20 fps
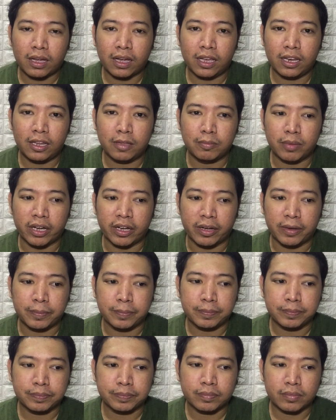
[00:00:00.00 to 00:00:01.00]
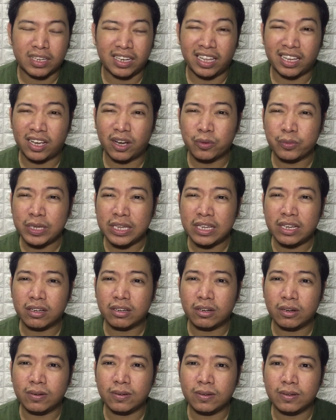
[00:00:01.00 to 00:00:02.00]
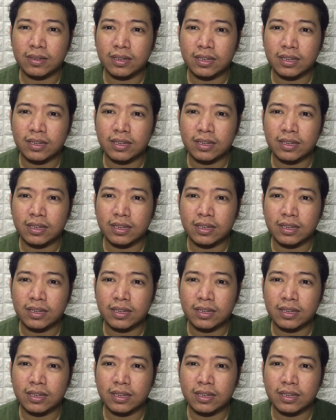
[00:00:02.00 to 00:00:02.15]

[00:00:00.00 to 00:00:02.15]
kailan ba? Like a week ago.